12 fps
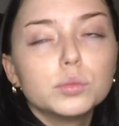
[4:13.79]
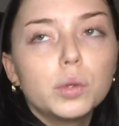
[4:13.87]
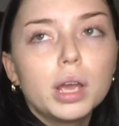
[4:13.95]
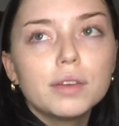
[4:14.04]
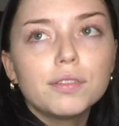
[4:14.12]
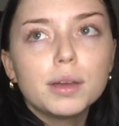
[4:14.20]

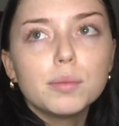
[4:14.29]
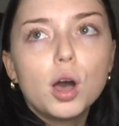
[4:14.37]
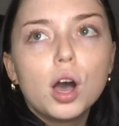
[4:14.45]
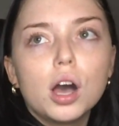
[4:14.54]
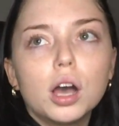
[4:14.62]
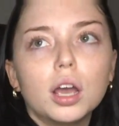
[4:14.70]
if I'm
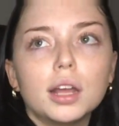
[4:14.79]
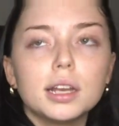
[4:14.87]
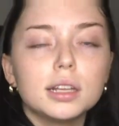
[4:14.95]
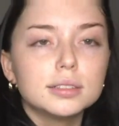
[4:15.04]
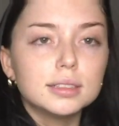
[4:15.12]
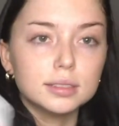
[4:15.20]
on,
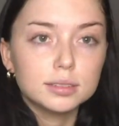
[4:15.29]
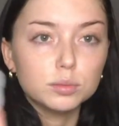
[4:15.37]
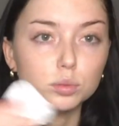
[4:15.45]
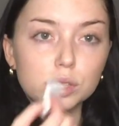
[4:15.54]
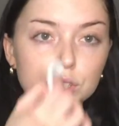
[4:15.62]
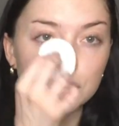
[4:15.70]
this
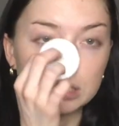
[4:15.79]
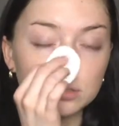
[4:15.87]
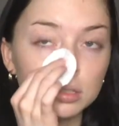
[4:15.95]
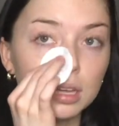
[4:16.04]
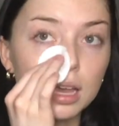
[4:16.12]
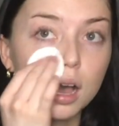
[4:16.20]
is witch
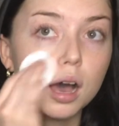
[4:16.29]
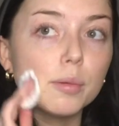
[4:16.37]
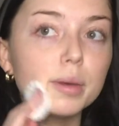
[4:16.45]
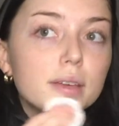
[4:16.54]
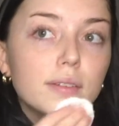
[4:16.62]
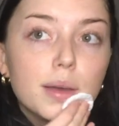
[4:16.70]
hazel,
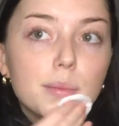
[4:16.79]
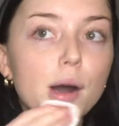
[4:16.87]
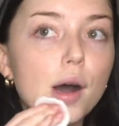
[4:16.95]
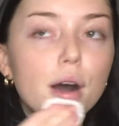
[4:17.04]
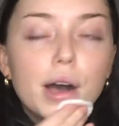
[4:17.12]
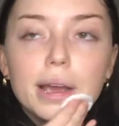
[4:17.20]
if I'm
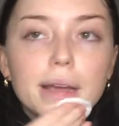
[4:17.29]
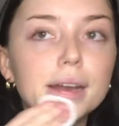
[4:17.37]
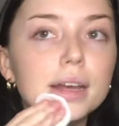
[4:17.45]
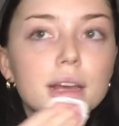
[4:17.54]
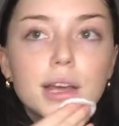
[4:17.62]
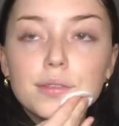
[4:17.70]

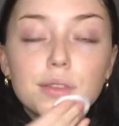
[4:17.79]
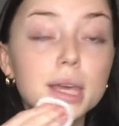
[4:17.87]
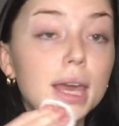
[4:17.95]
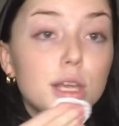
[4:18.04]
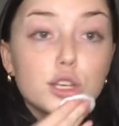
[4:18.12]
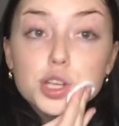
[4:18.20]
on
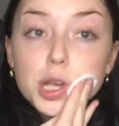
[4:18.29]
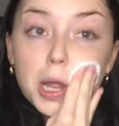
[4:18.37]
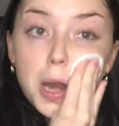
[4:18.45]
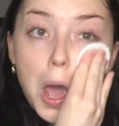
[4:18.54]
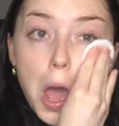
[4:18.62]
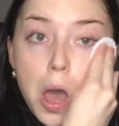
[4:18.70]

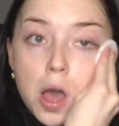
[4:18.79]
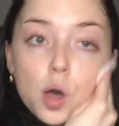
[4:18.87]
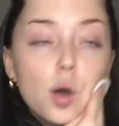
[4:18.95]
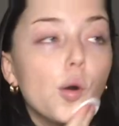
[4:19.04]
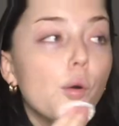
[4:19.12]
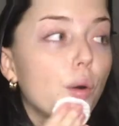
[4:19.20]
vacation
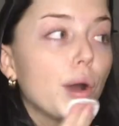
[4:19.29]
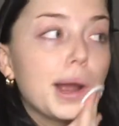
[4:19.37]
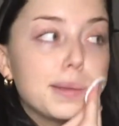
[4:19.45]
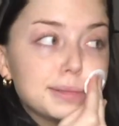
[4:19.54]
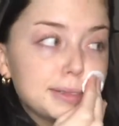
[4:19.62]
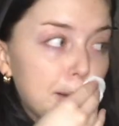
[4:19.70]
or
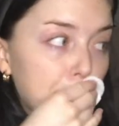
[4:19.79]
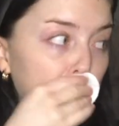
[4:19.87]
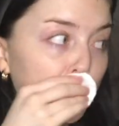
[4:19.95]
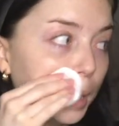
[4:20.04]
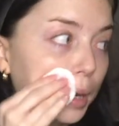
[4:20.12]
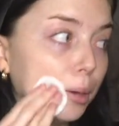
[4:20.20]
I'm
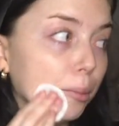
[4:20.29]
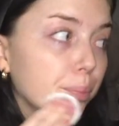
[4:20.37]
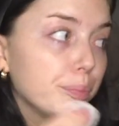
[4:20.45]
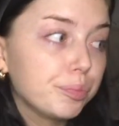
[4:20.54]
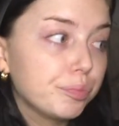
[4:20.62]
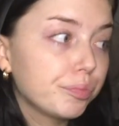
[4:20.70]
somewhere
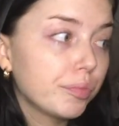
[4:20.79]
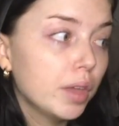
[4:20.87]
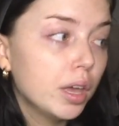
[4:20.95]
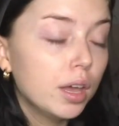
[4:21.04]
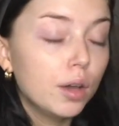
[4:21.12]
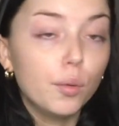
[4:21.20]

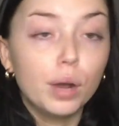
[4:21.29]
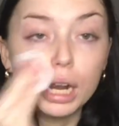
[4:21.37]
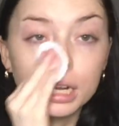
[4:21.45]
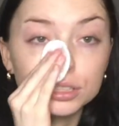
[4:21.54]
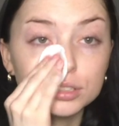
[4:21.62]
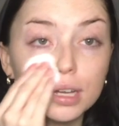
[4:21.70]

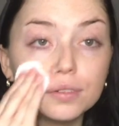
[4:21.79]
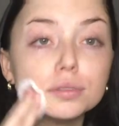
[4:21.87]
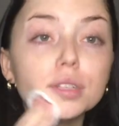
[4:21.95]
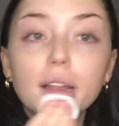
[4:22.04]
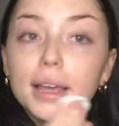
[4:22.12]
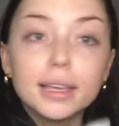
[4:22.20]
where I just
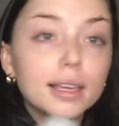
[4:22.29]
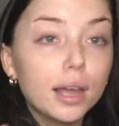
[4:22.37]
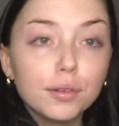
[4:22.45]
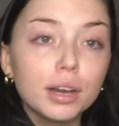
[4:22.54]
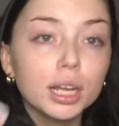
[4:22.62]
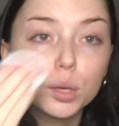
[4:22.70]
have to like
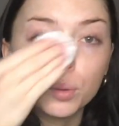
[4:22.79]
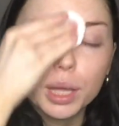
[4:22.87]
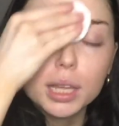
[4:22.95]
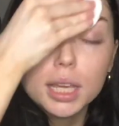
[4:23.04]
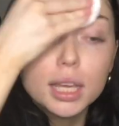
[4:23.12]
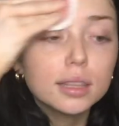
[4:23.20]
get ready
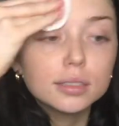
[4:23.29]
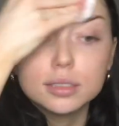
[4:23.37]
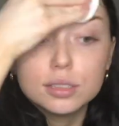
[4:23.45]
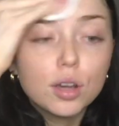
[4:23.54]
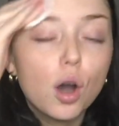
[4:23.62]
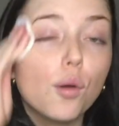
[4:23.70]
quickly, this
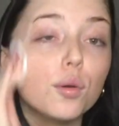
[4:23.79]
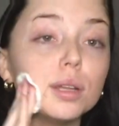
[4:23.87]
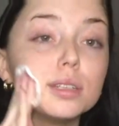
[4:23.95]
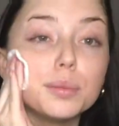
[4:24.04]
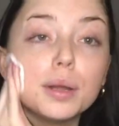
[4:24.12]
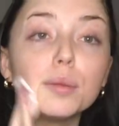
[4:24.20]
has
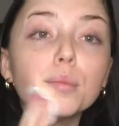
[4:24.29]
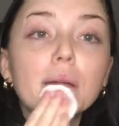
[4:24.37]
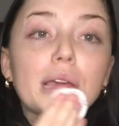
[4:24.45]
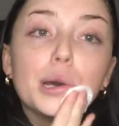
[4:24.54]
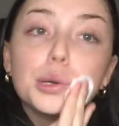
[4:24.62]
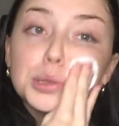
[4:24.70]
always been
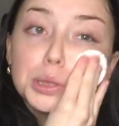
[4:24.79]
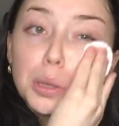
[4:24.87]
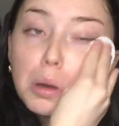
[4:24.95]
my go-to.